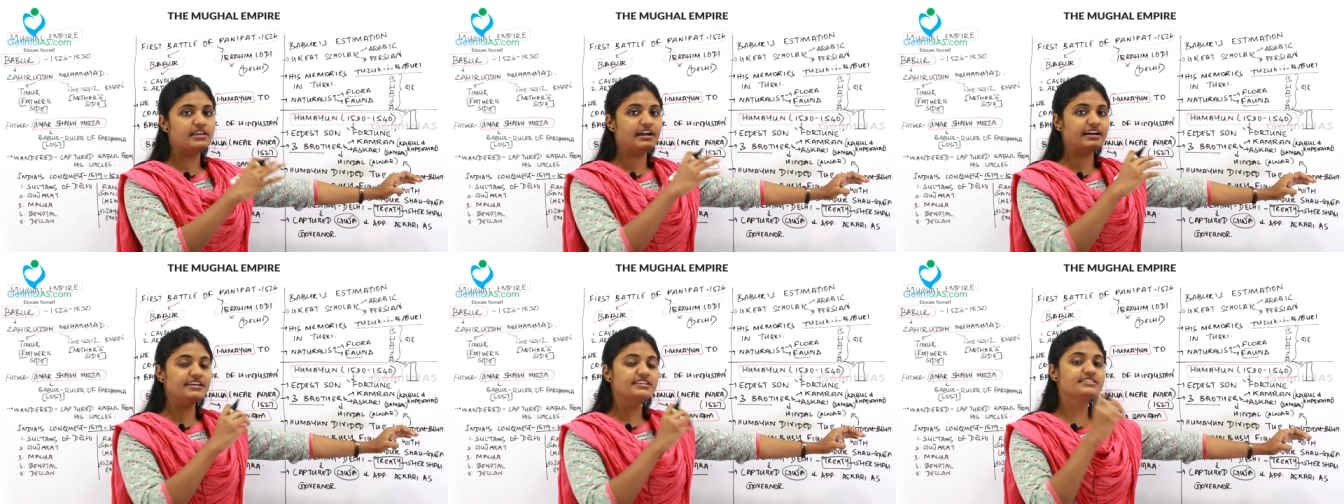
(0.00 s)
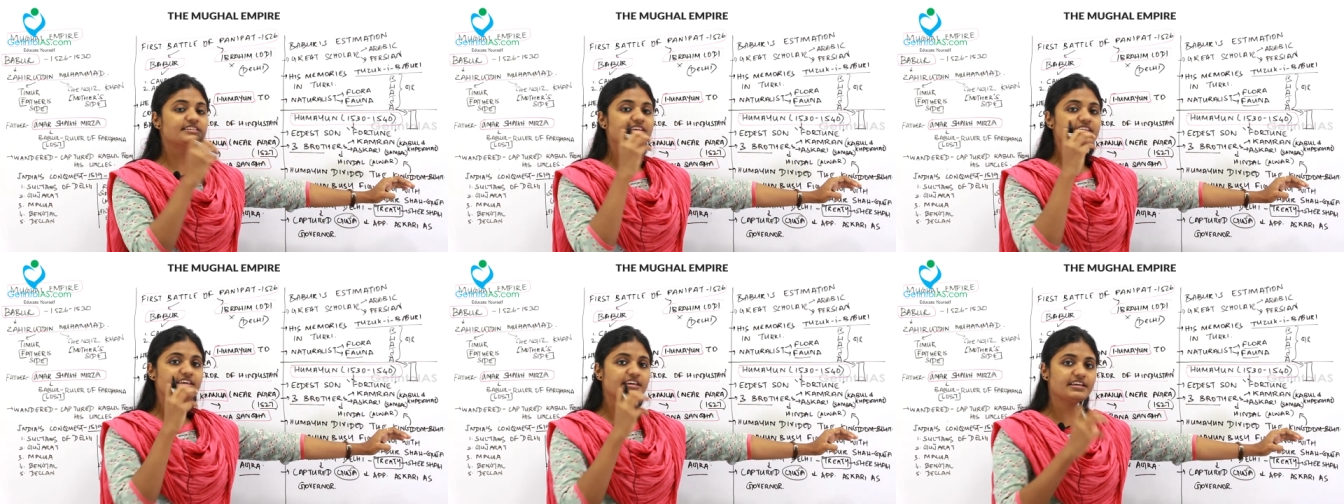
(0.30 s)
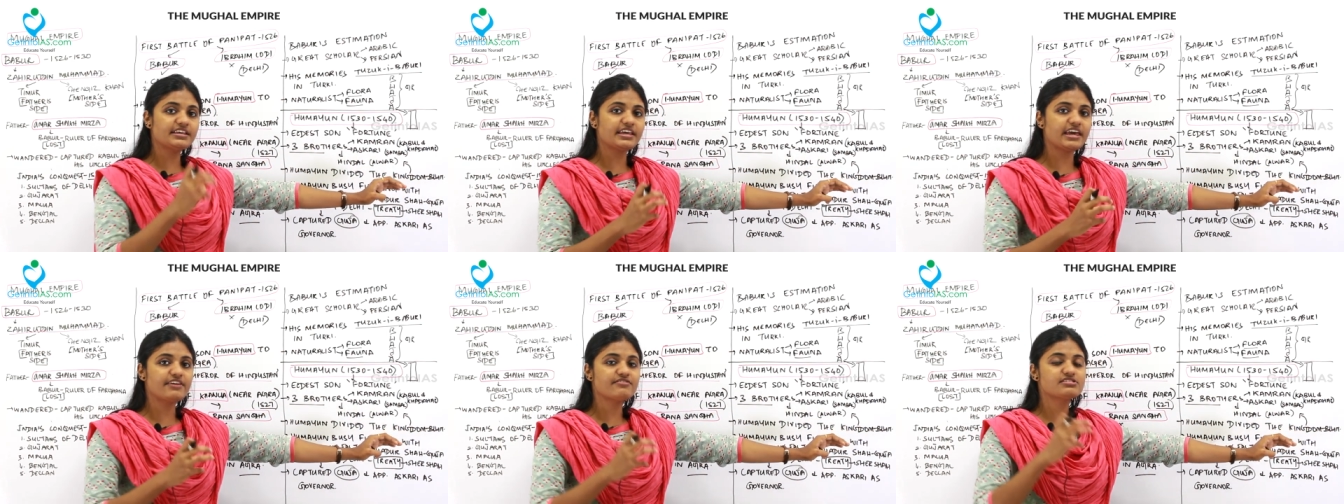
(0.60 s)
That is,
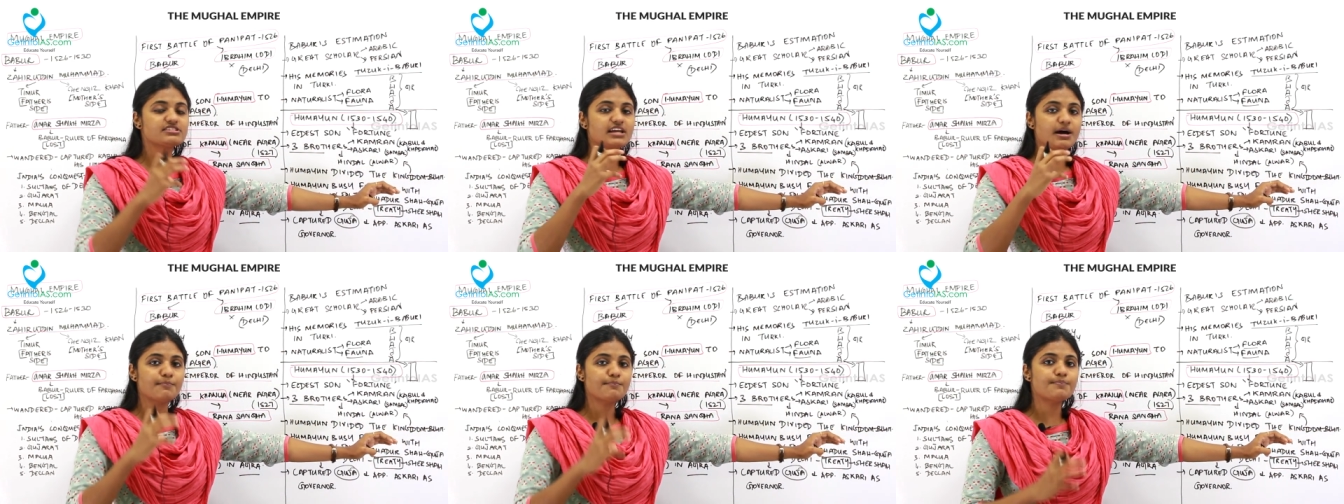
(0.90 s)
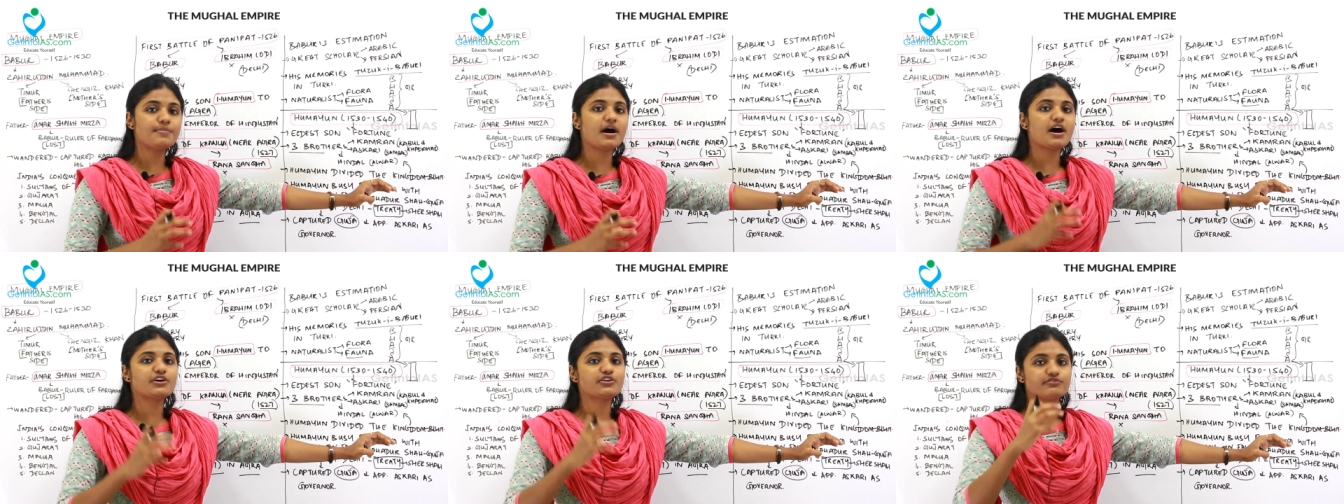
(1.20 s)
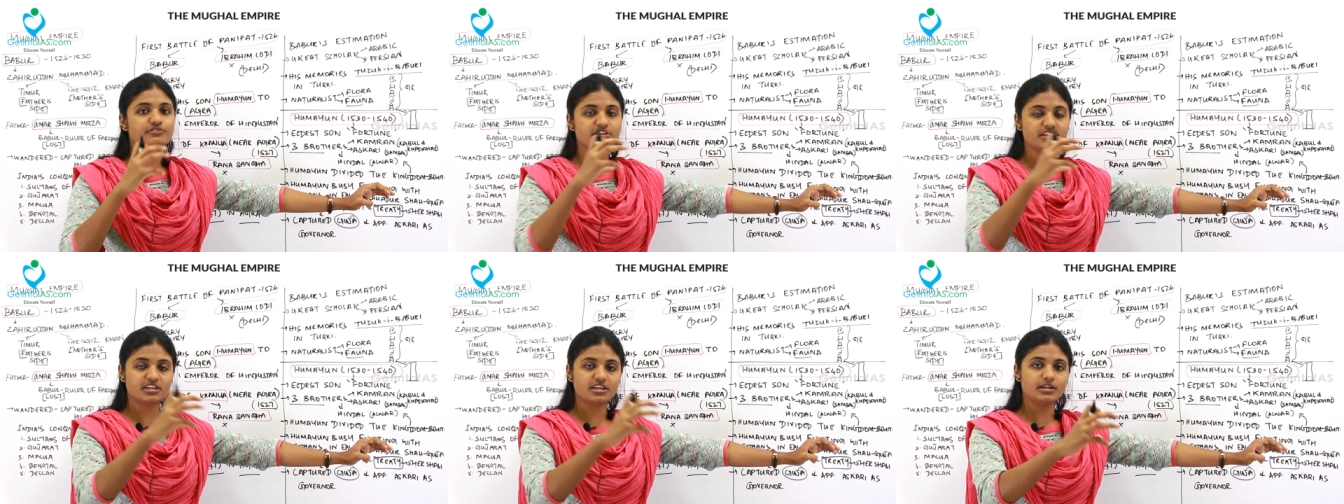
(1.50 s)
he gave some part
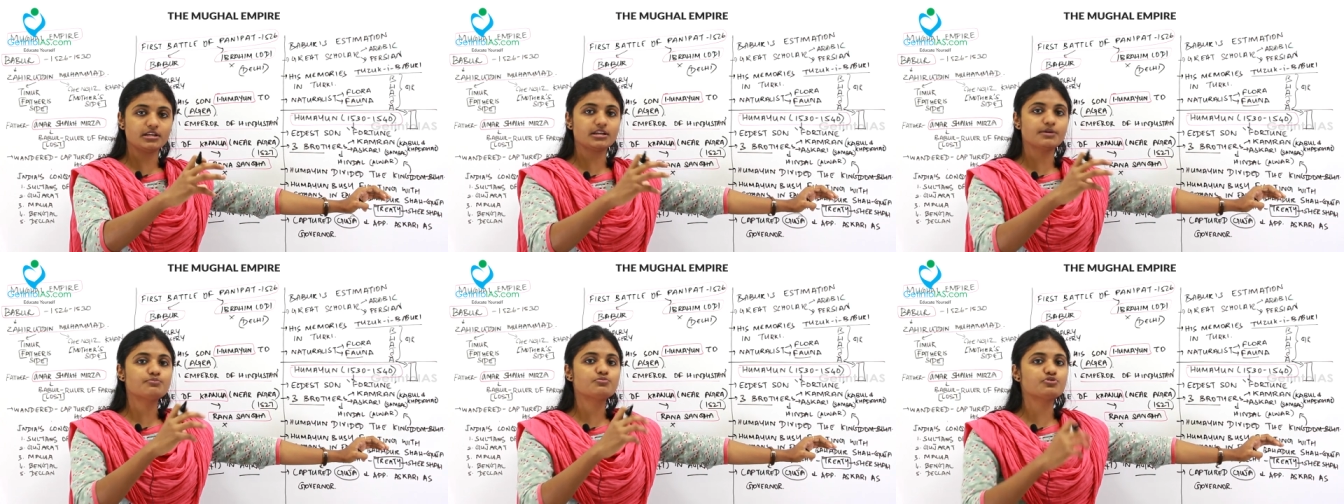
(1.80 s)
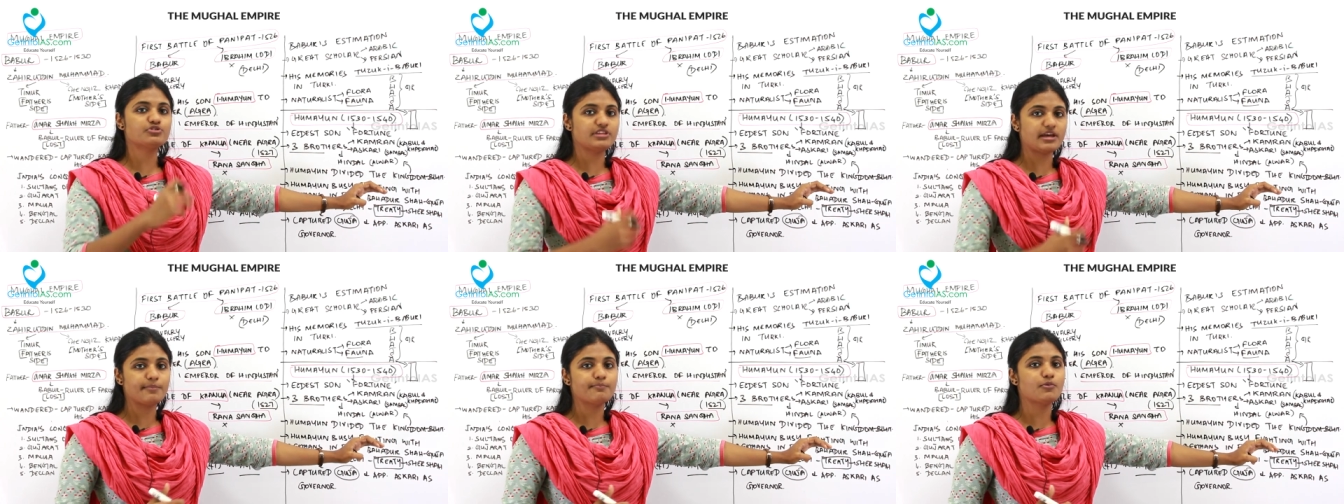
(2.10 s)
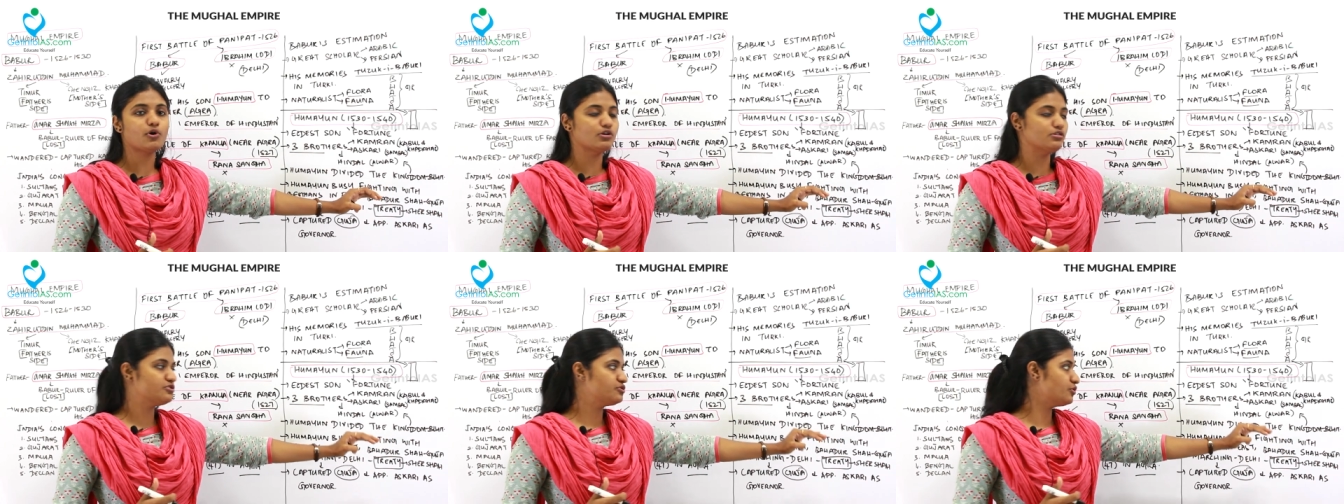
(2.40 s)
of the kingdom to
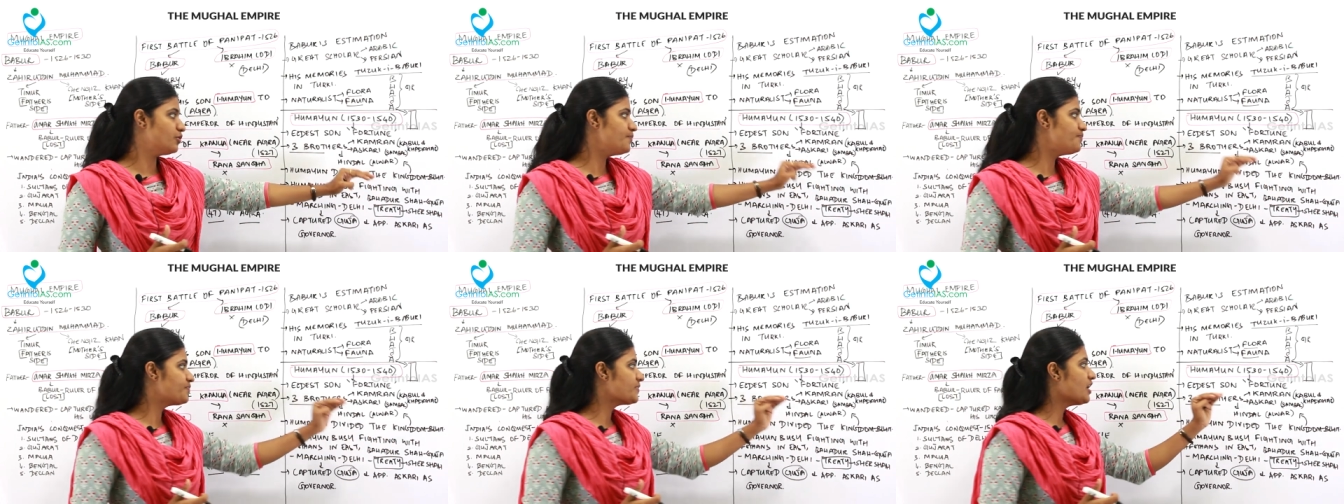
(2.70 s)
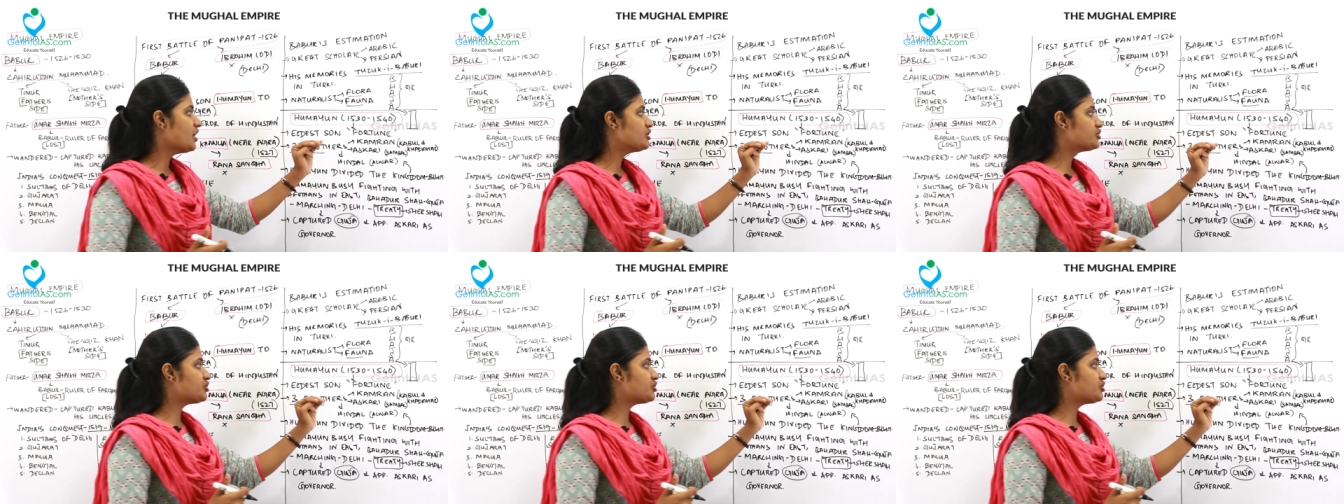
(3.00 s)
them also.